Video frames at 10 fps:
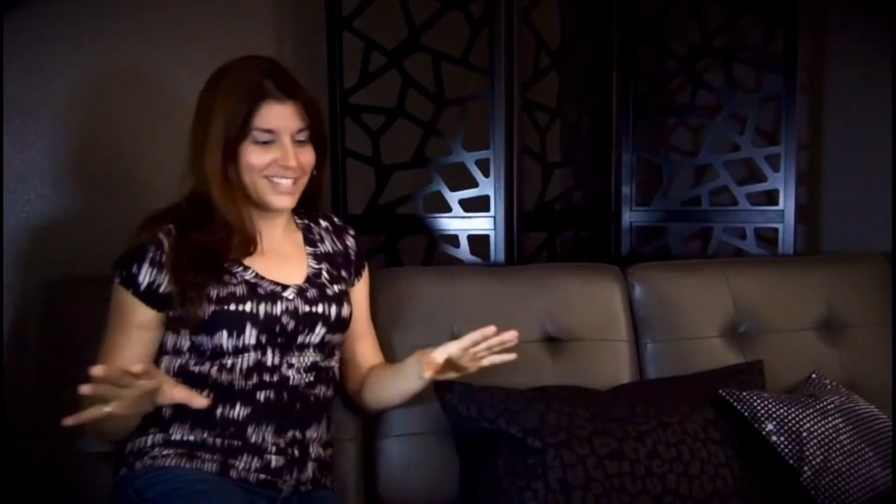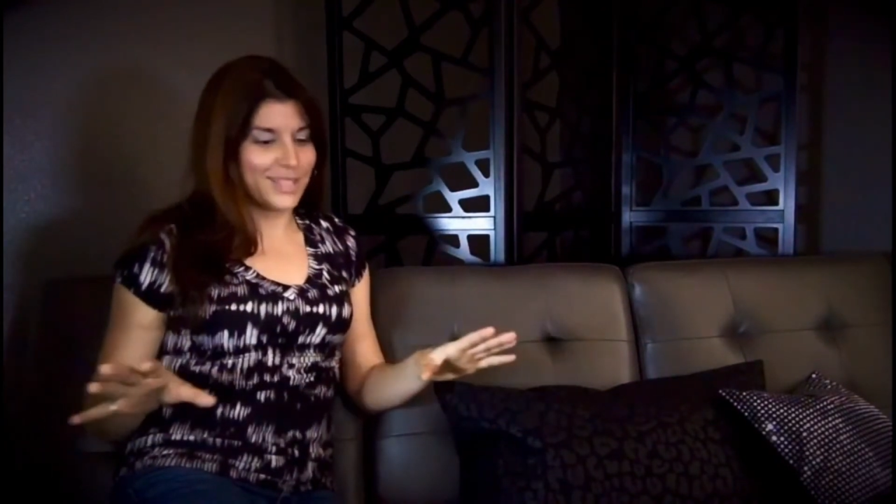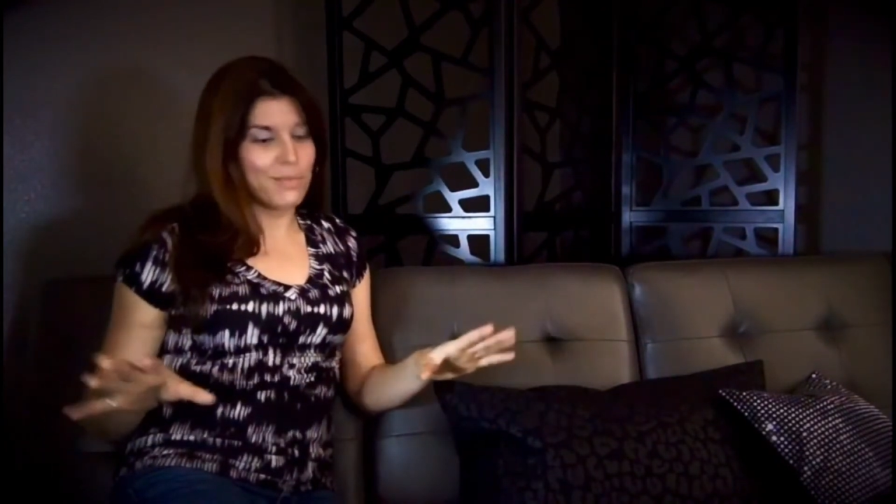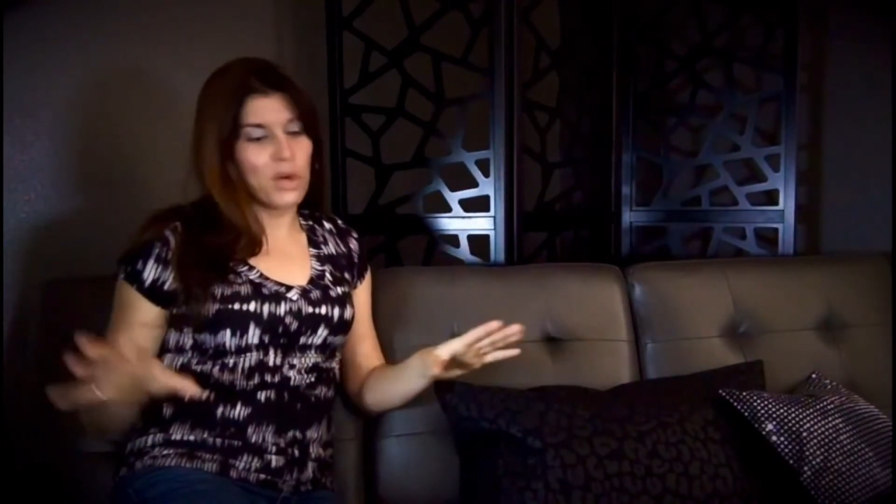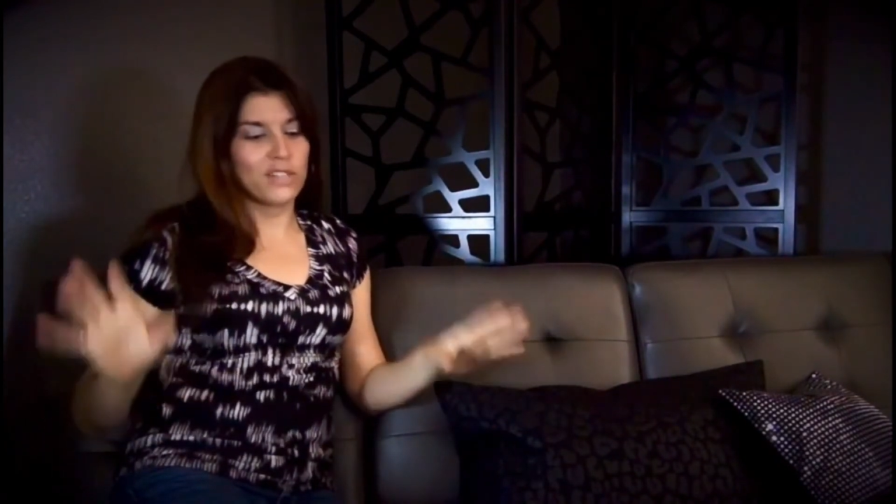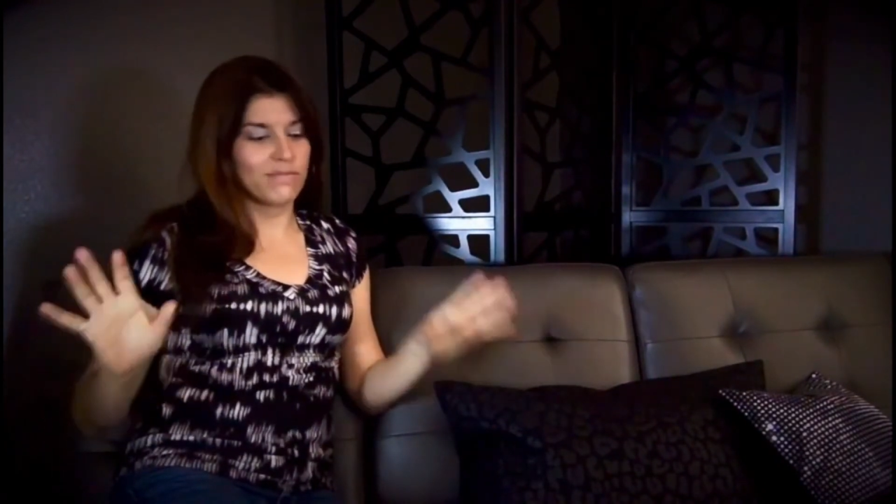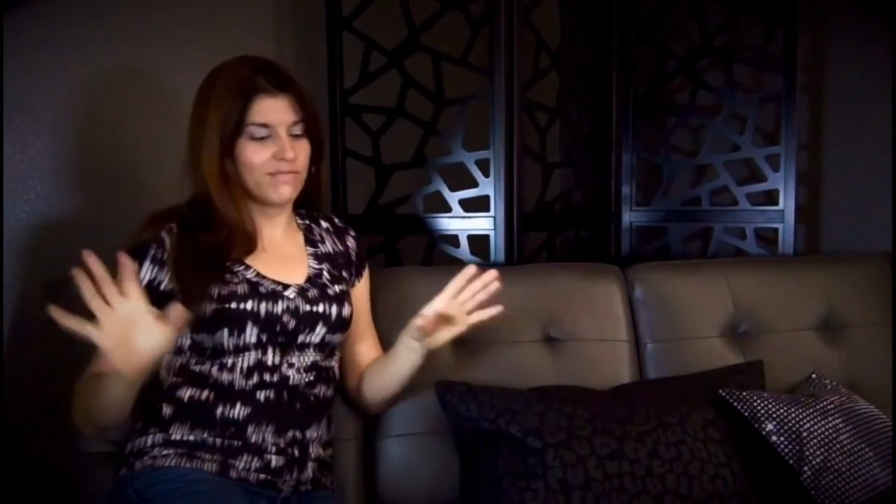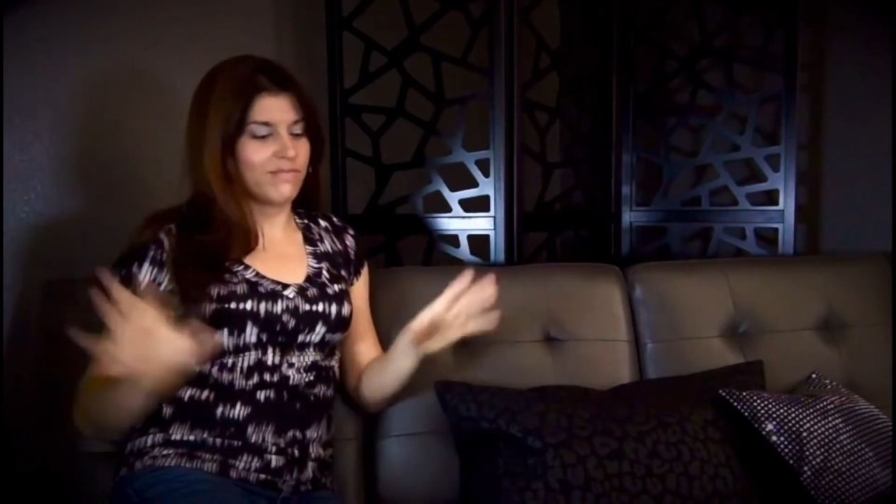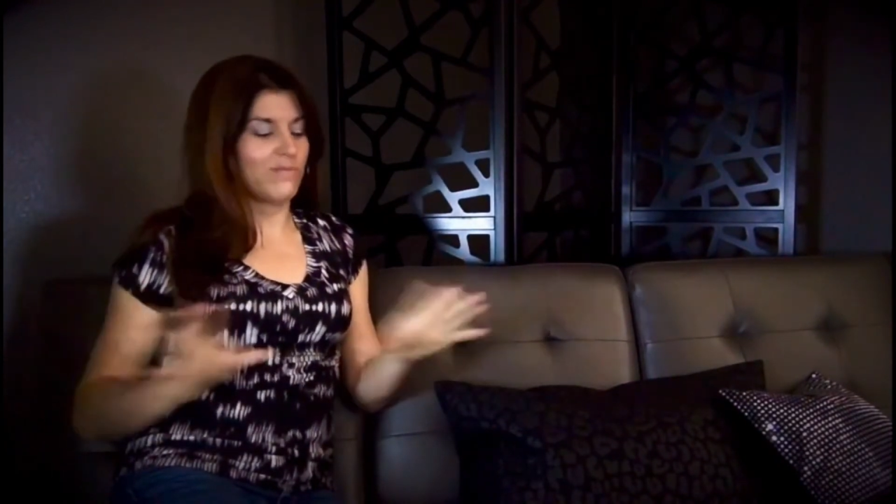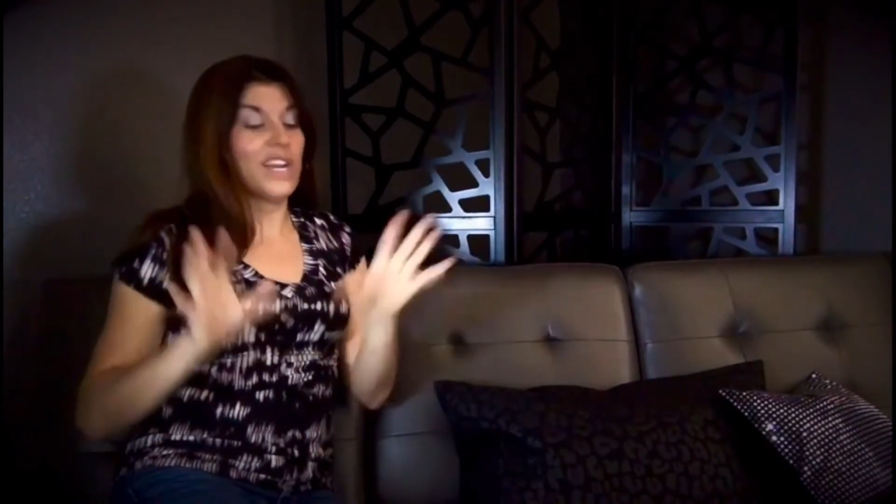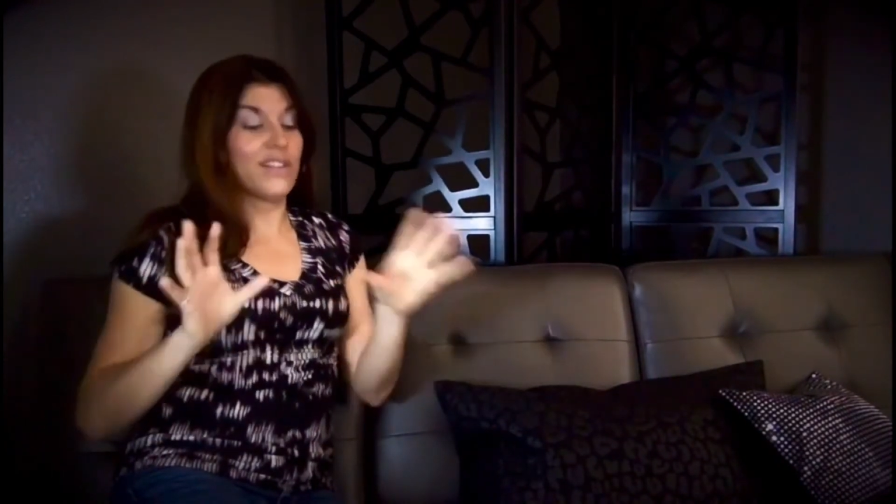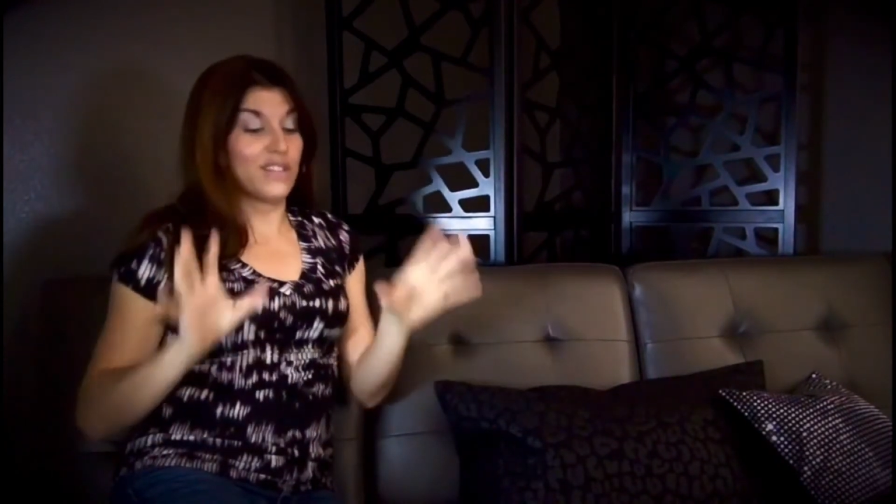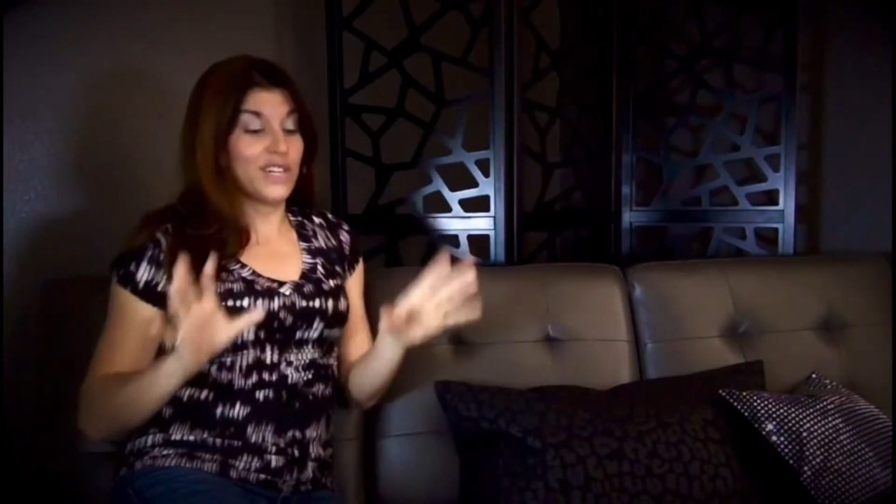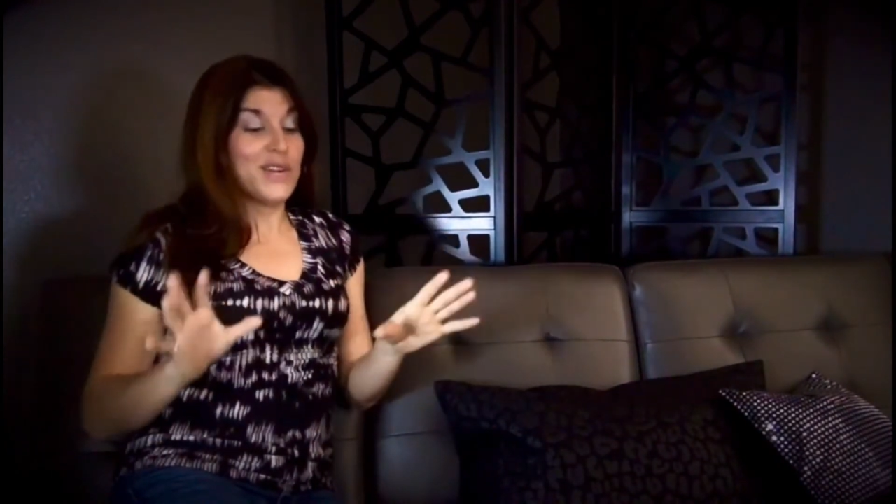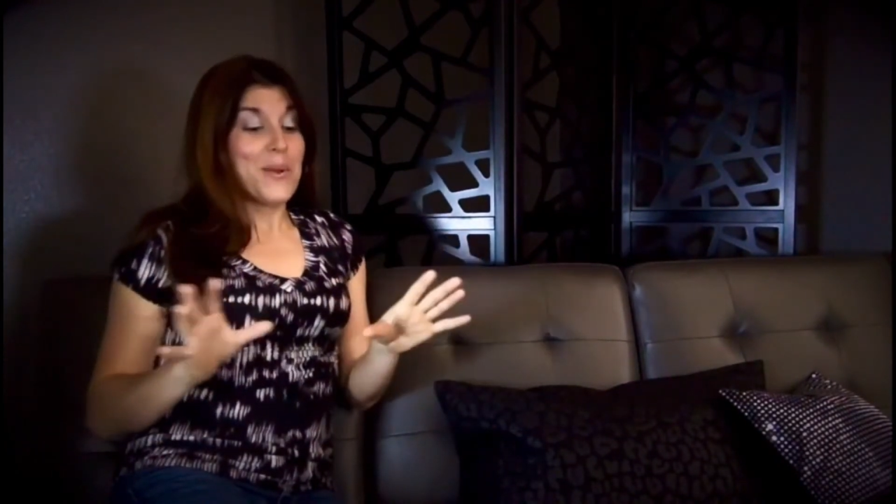smart, whatever,